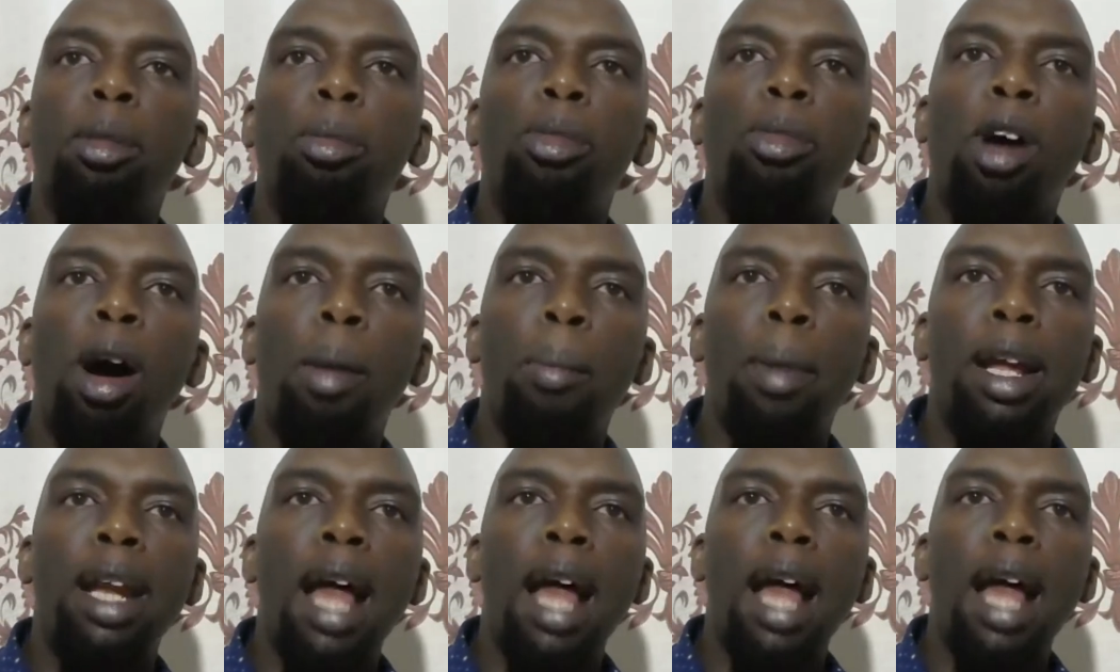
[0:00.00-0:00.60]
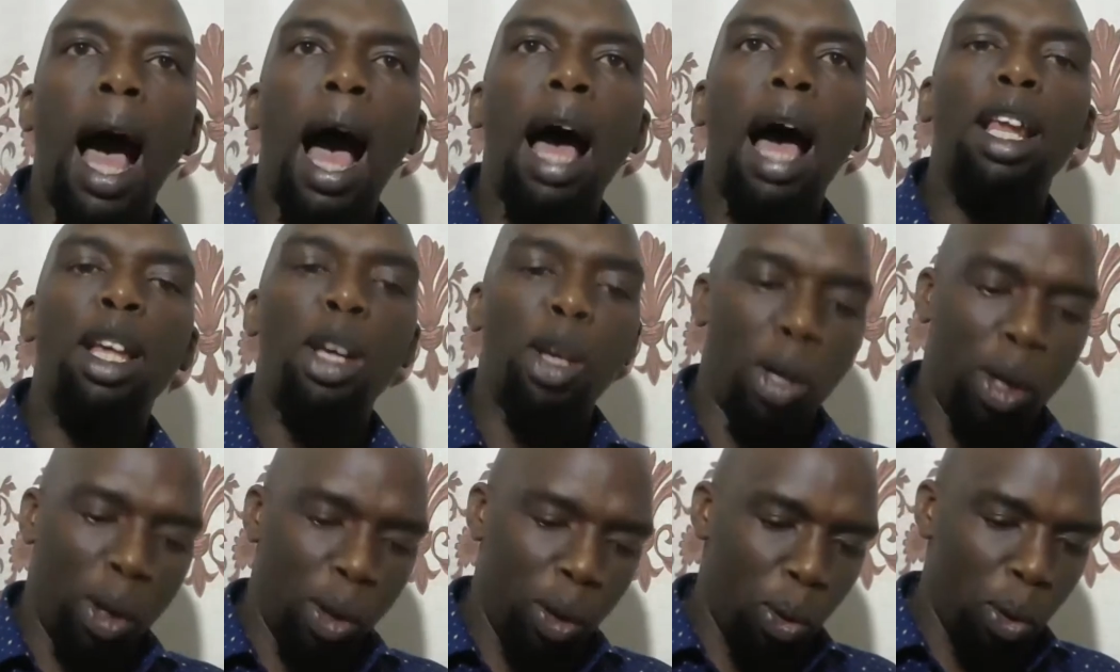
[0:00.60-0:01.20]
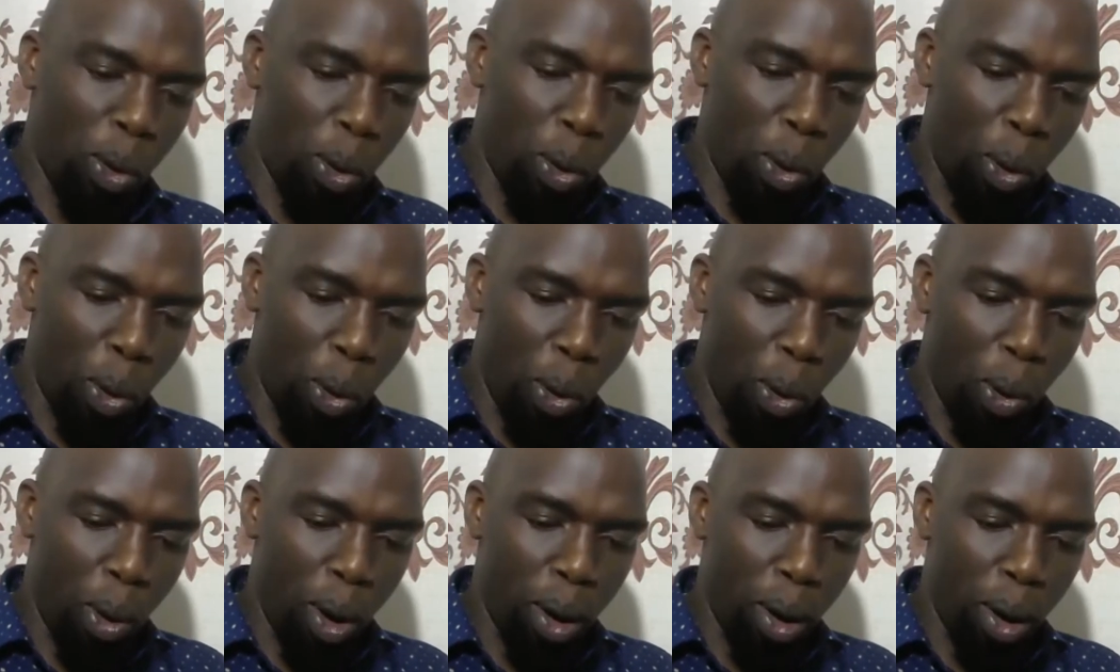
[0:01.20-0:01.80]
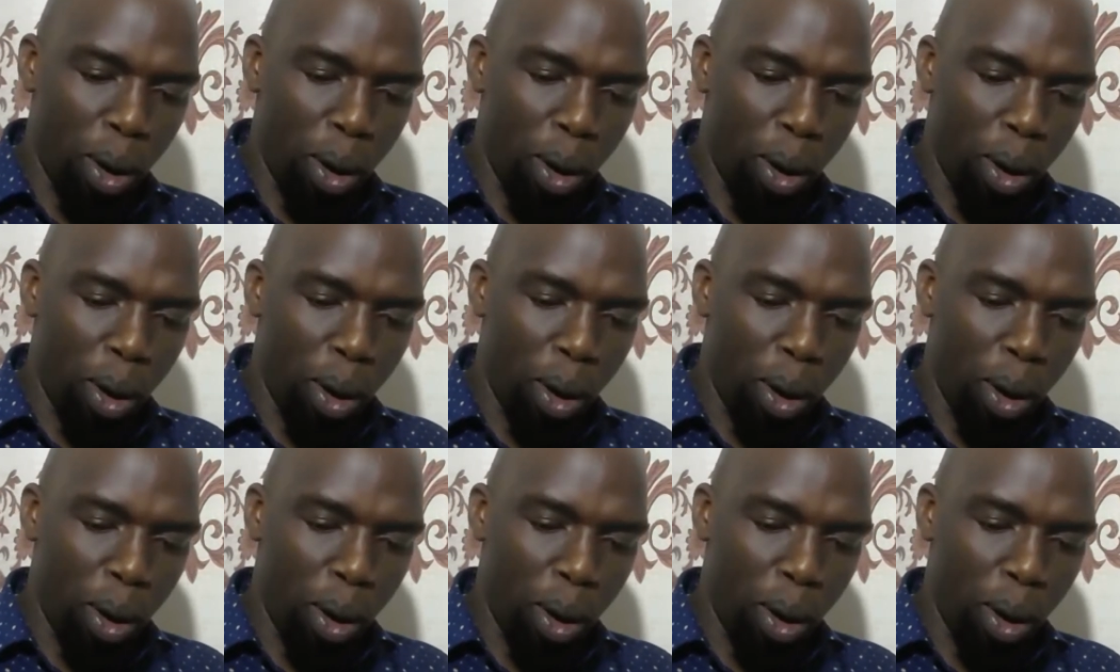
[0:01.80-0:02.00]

Muhammad Ali, who was